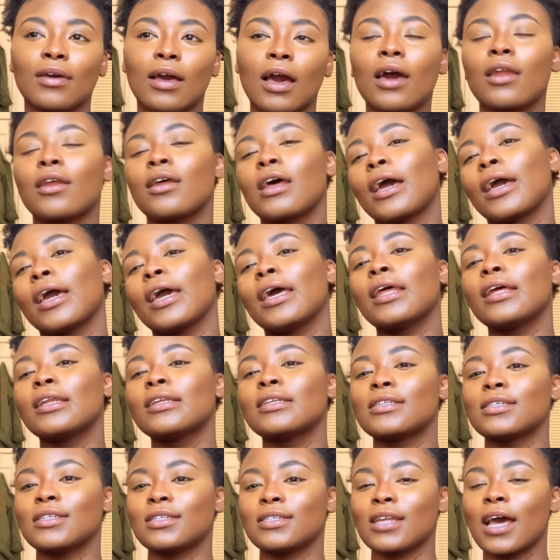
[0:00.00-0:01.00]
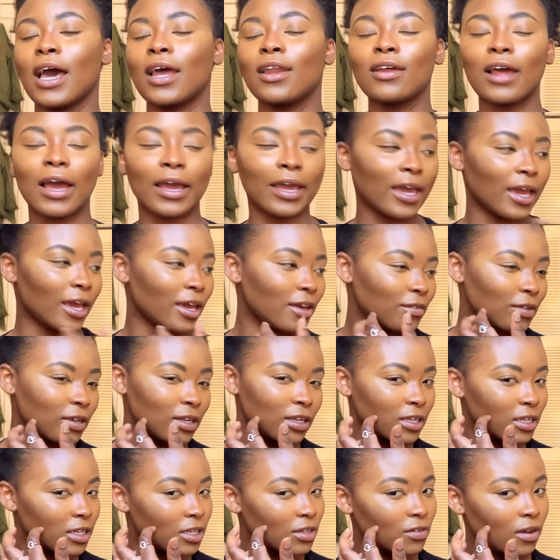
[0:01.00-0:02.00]
I can't
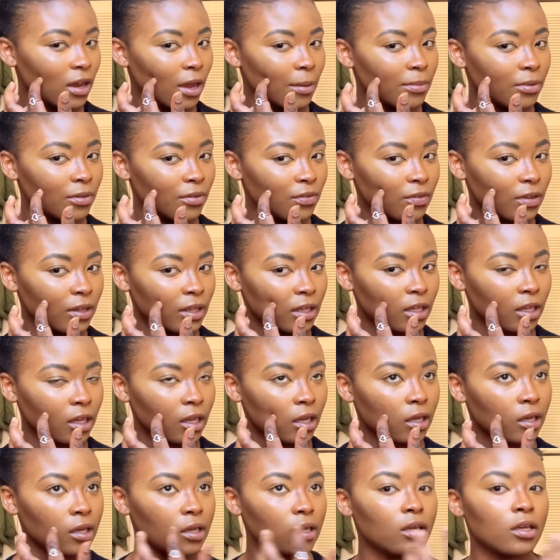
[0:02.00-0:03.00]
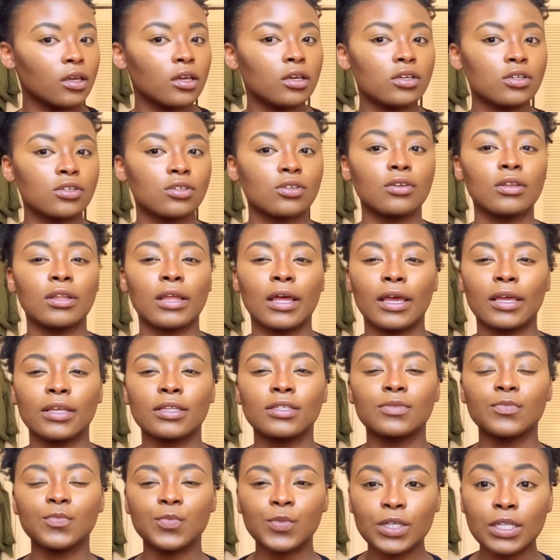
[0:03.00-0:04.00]
really describe the feeling. So like
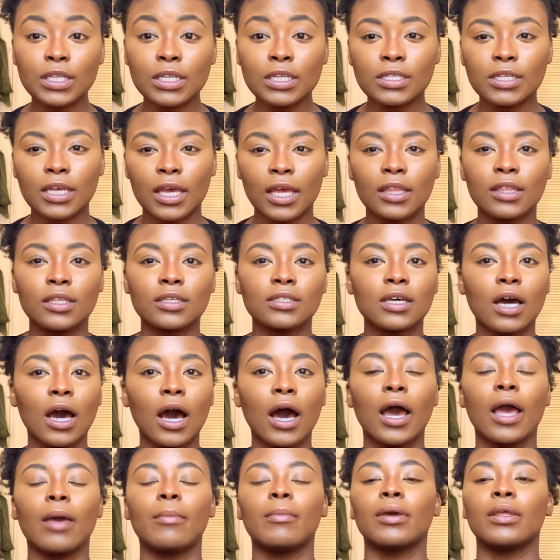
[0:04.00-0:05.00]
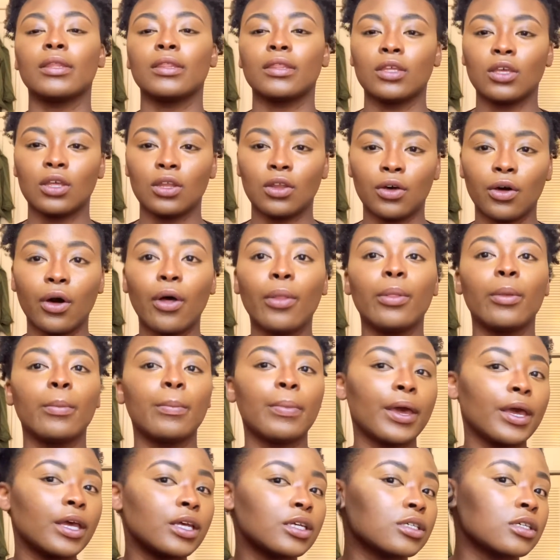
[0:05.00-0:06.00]
really take the time and and the
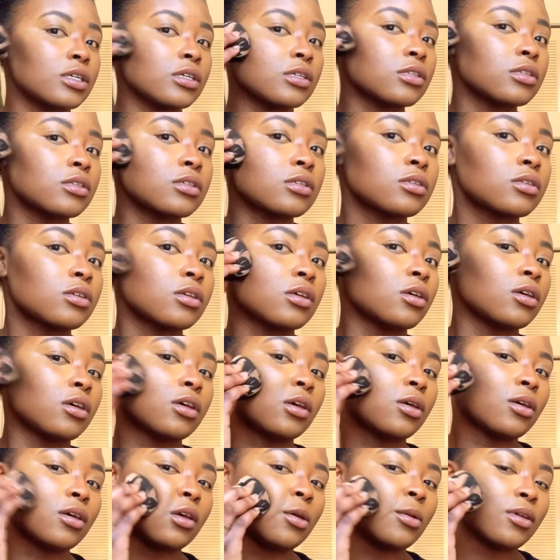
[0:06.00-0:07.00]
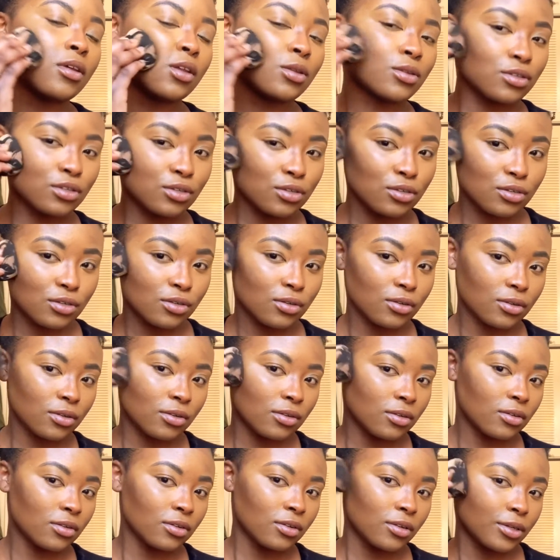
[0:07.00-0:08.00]
patience
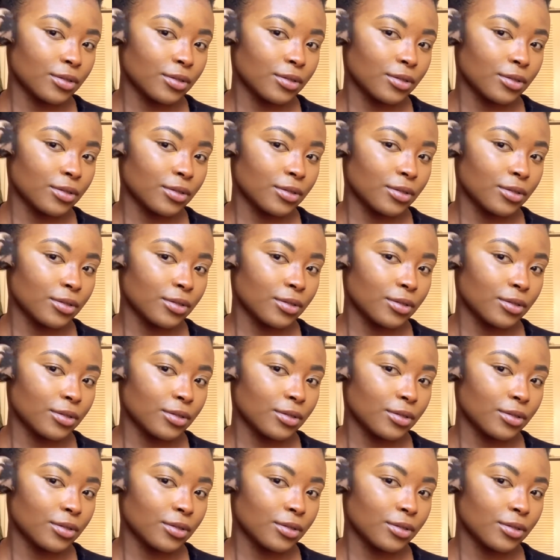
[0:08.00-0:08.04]
to